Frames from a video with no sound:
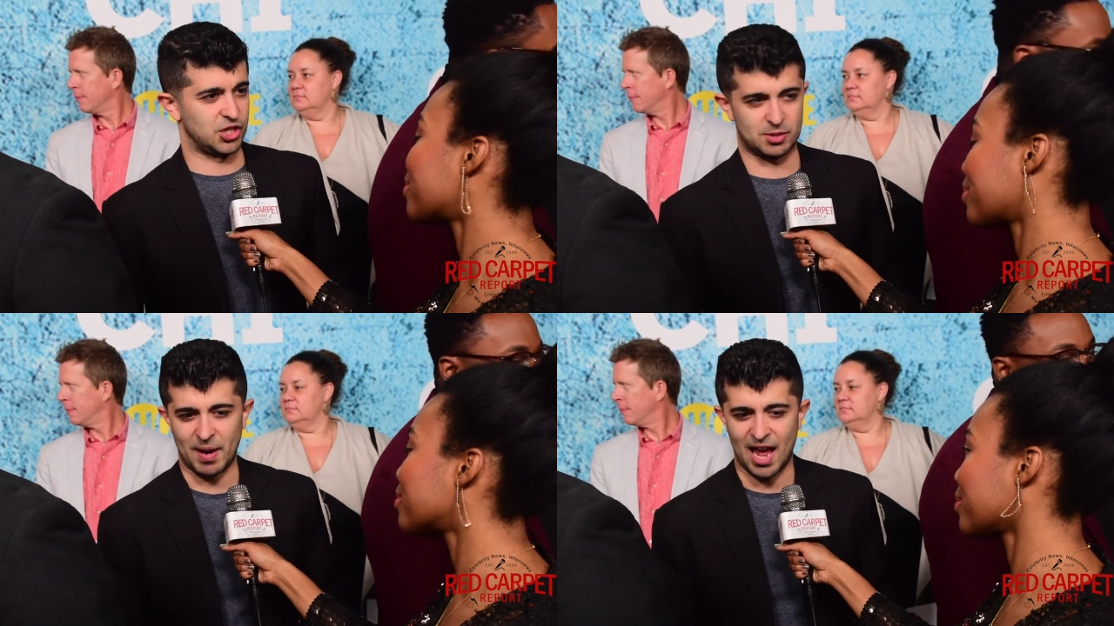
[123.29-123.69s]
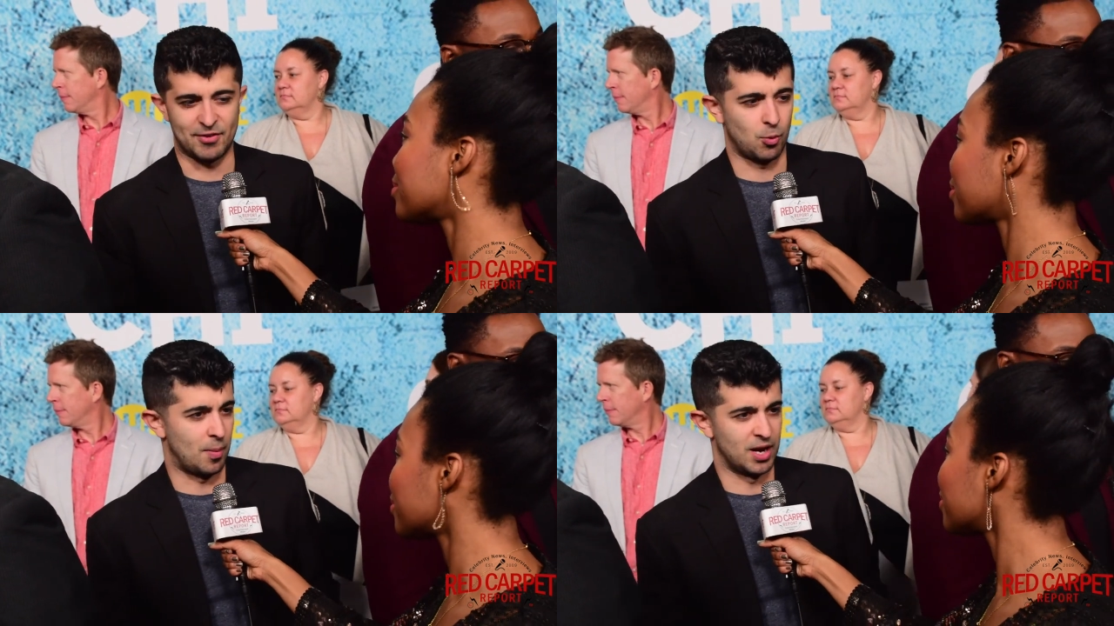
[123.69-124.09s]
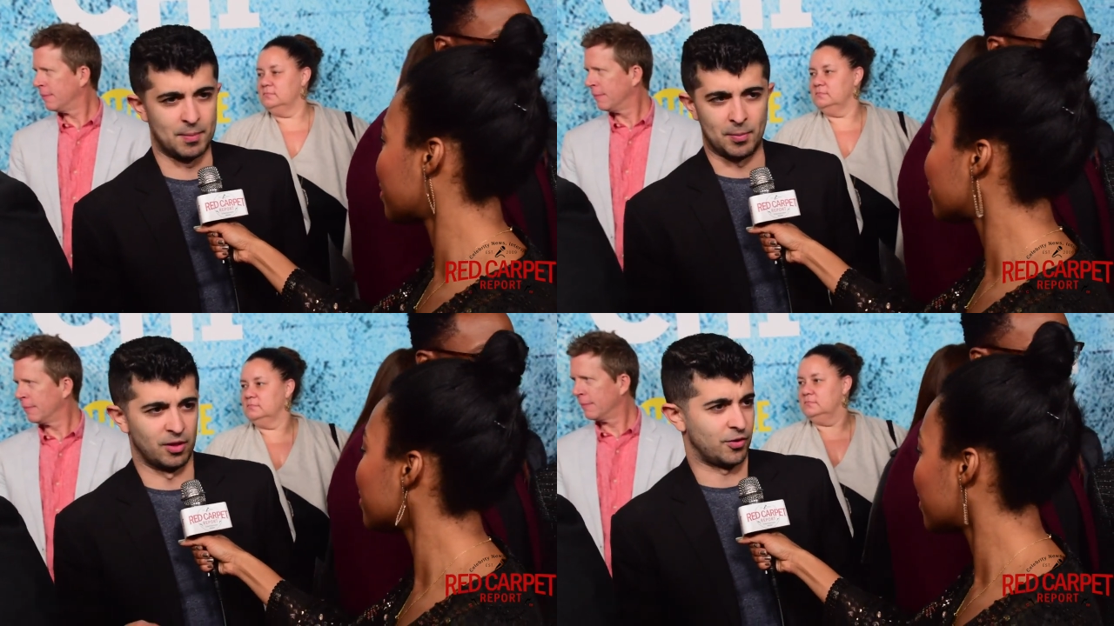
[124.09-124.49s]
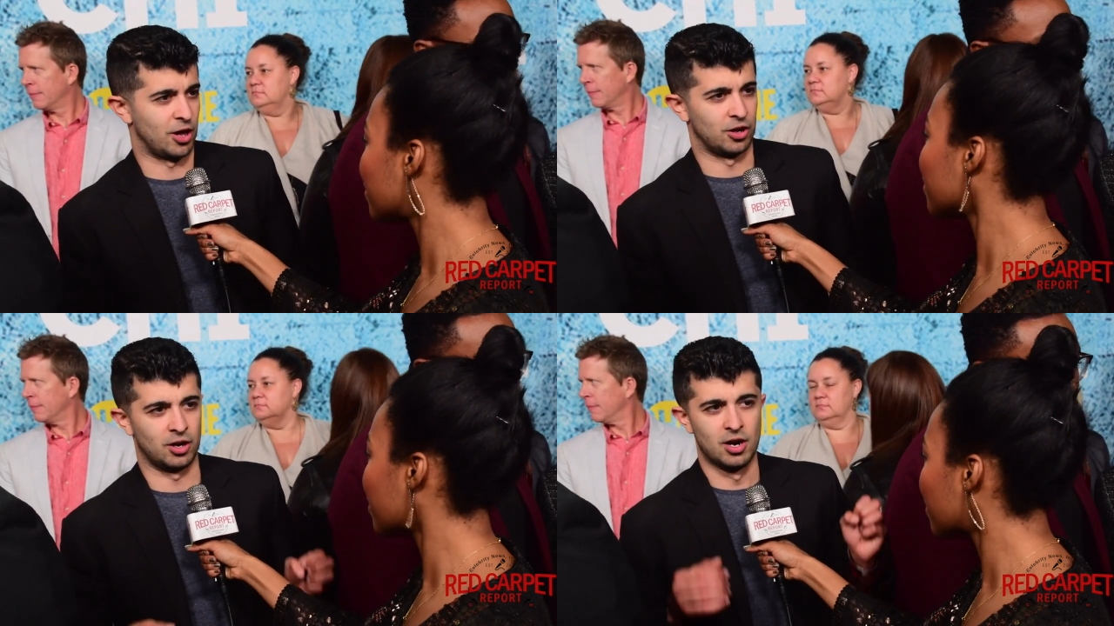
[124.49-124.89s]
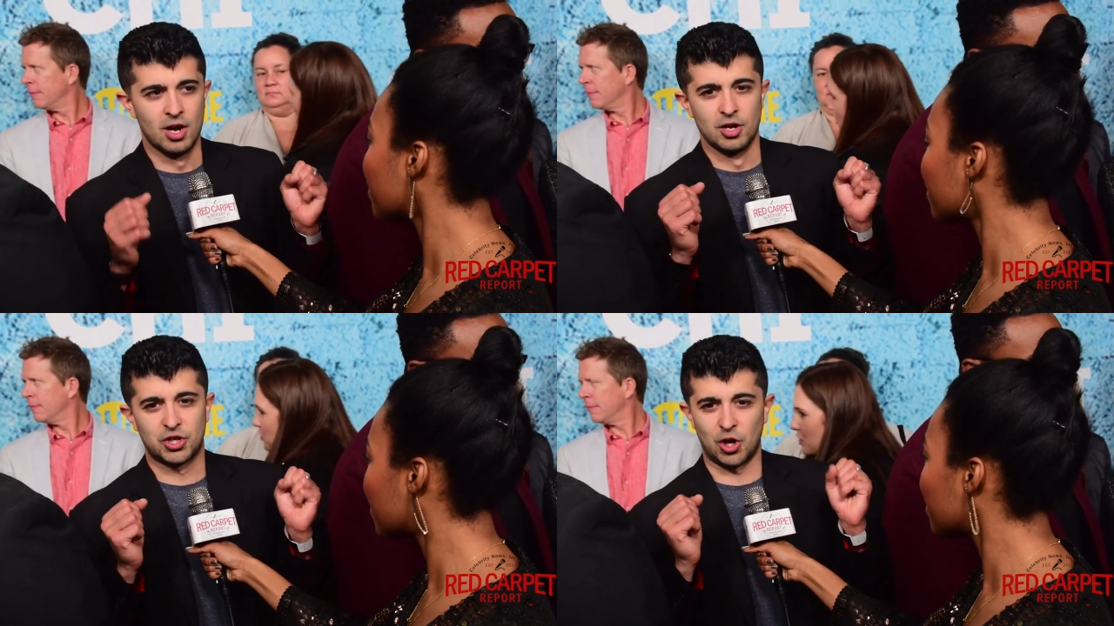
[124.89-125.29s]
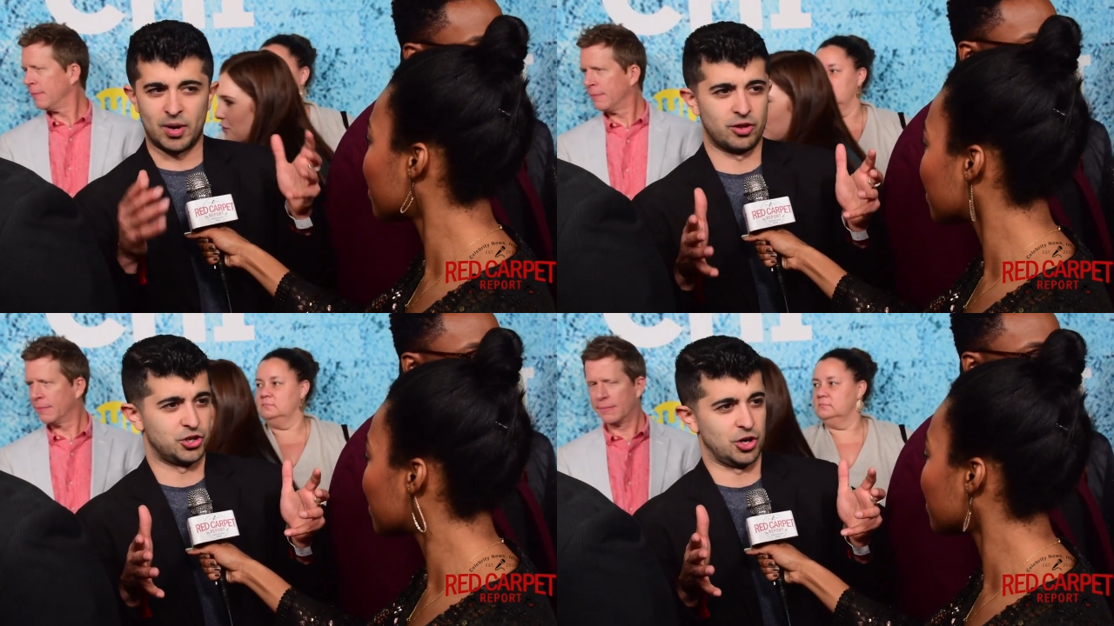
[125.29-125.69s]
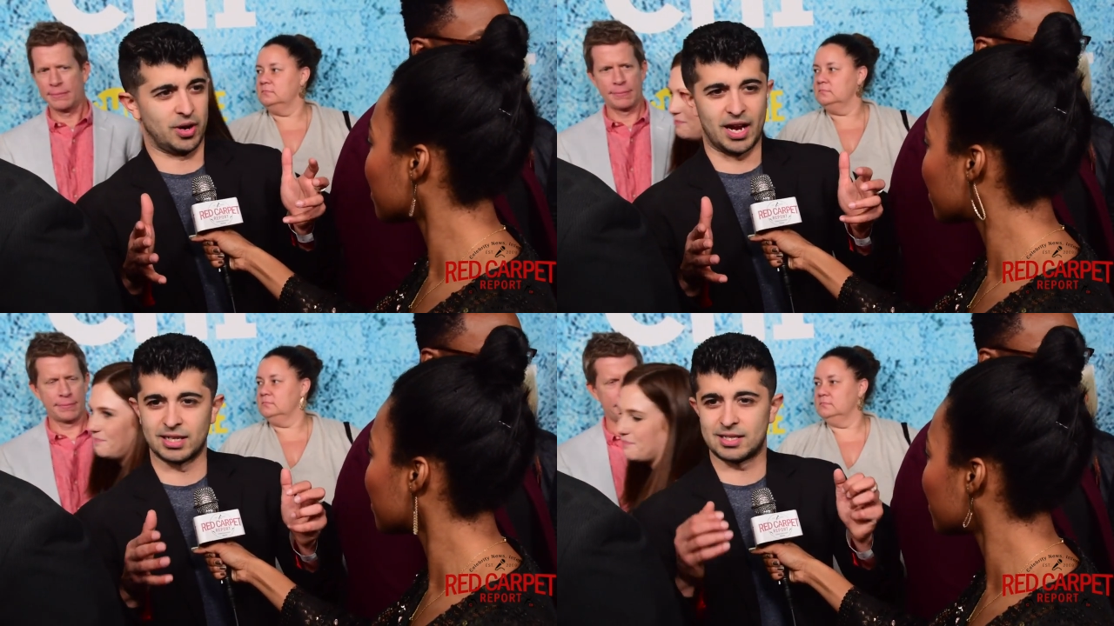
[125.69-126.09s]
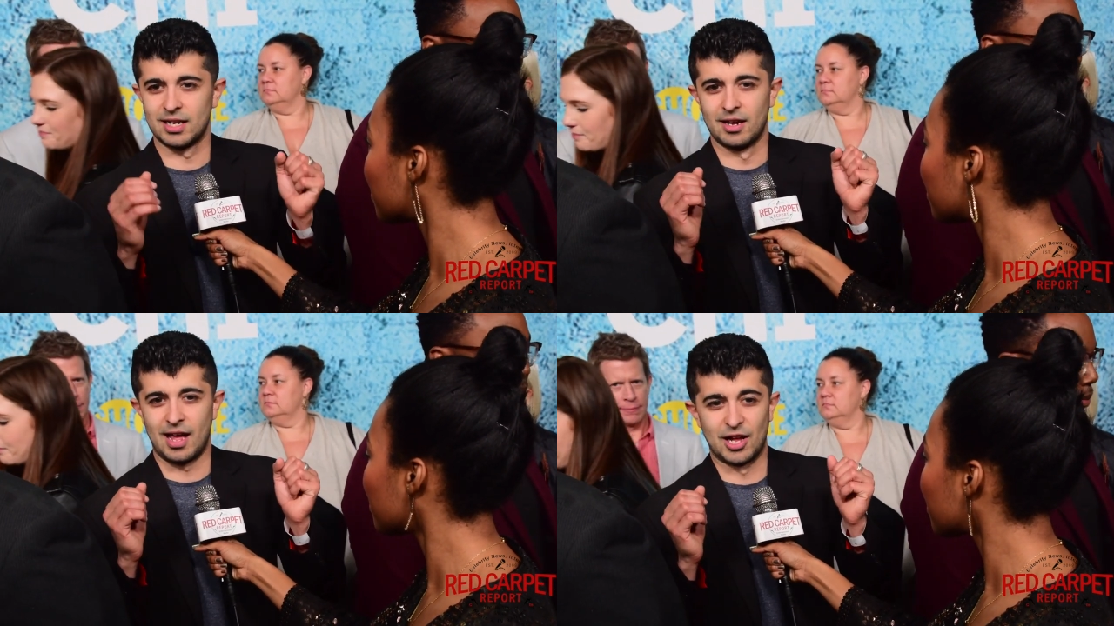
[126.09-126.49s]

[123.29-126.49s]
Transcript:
Speaker 1: Just by having women and people of color showing their showcase,